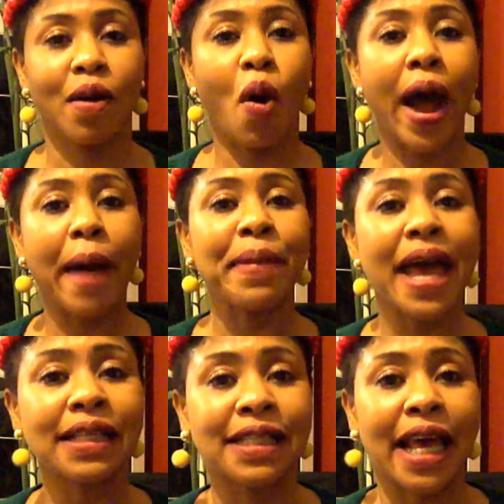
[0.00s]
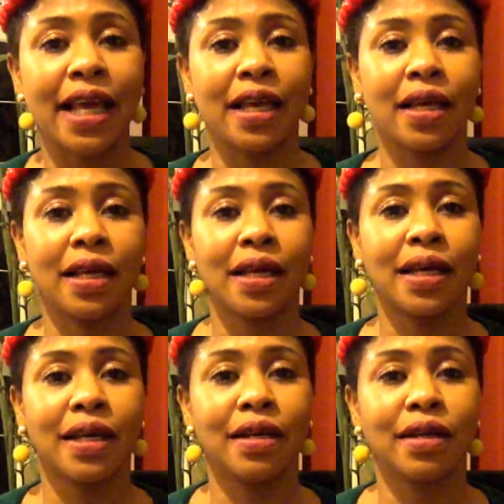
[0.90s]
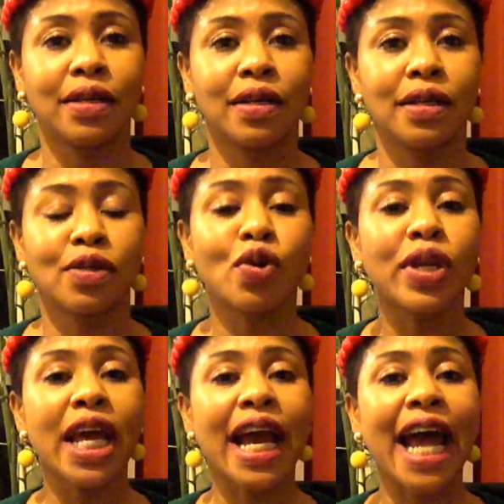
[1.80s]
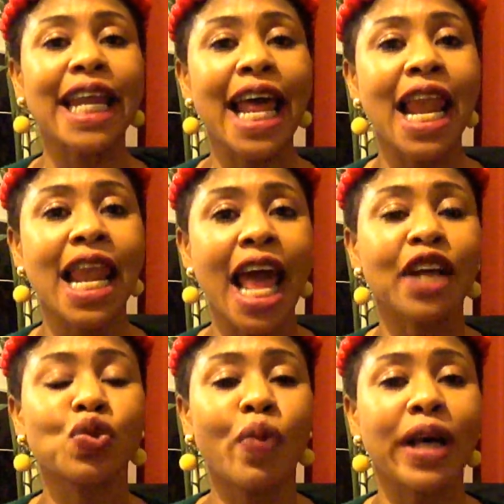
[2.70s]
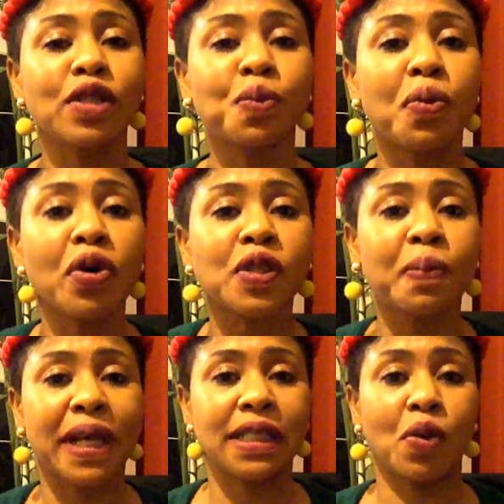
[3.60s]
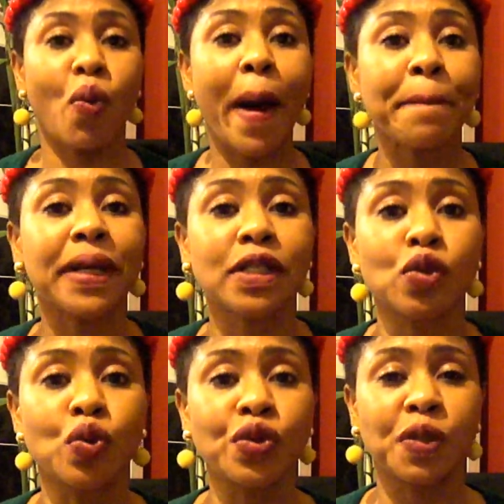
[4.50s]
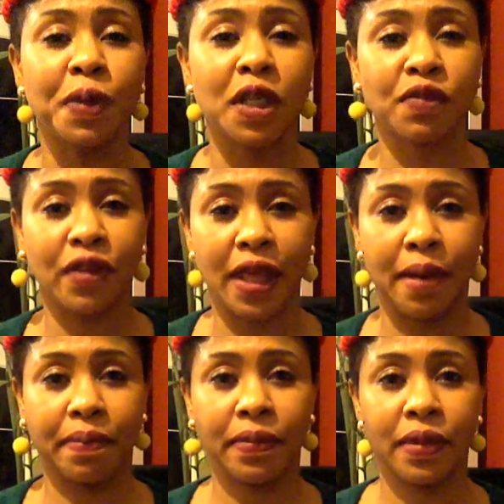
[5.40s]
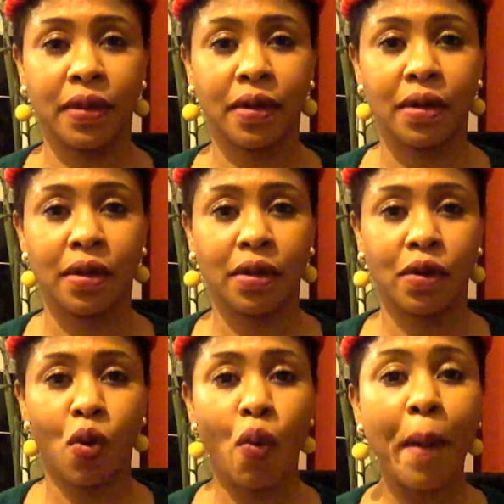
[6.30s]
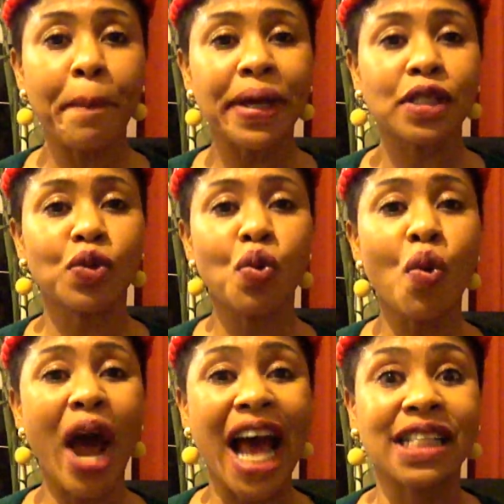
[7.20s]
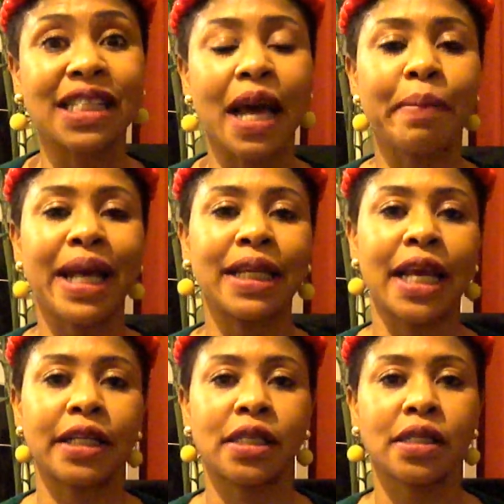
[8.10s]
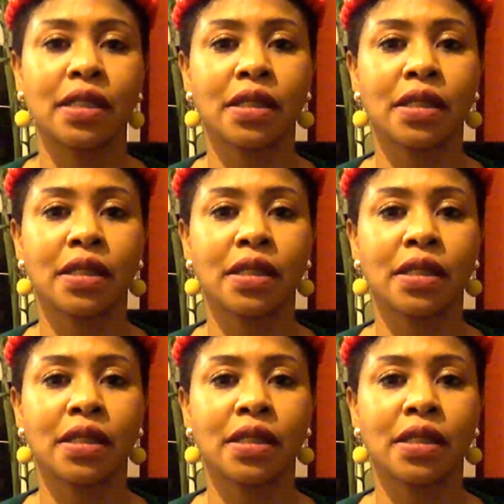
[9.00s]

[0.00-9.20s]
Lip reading: Ohabeze. So they can elect one spokesperson, one person who speaks for them, one person who has their mandate.